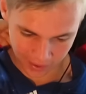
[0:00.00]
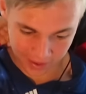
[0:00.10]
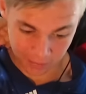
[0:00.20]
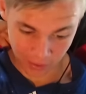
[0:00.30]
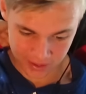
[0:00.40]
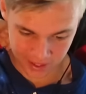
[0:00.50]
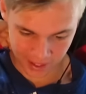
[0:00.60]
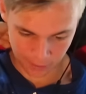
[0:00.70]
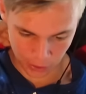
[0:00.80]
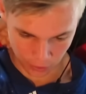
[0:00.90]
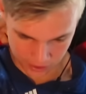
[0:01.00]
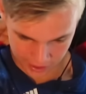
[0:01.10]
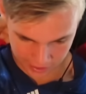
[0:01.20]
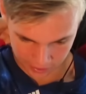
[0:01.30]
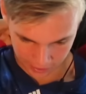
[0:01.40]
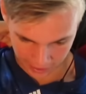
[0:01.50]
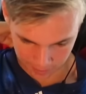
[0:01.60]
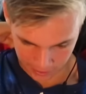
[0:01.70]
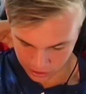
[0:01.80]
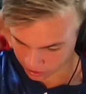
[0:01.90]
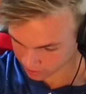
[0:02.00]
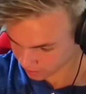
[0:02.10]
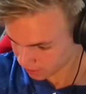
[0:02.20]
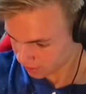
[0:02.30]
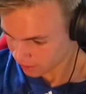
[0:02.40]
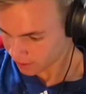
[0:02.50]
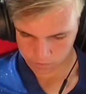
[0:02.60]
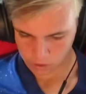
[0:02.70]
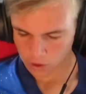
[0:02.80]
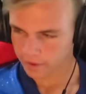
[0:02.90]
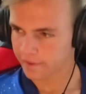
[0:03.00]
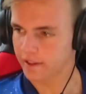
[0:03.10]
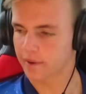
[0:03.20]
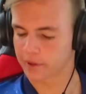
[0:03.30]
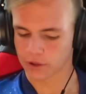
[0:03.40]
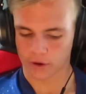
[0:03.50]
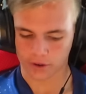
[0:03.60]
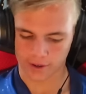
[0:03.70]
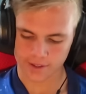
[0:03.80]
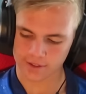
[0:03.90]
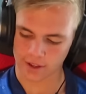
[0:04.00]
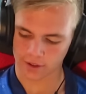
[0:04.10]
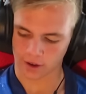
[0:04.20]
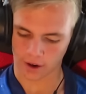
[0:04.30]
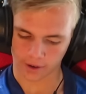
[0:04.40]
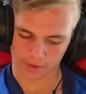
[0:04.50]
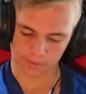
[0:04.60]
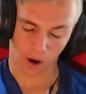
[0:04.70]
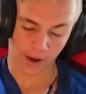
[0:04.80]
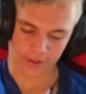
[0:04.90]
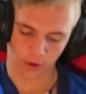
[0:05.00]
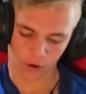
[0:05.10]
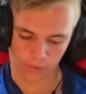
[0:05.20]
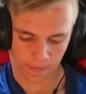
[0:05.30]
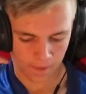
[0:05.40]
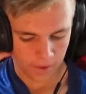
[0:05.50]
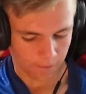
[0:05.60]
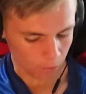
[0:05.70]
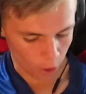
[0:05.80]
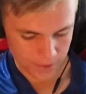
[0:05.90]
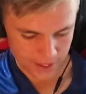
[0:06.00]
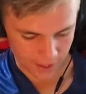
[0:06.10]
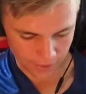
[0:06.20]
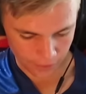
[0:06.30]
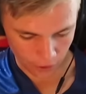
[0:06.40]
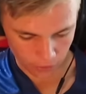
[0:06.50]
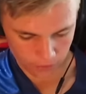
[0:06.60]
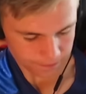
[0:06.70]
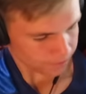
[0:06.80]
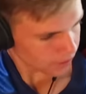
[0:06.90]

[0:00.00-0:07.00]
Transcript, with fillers: But, once again, we're not seeing the animation. There we go, guys. Another icon. Moments card, though.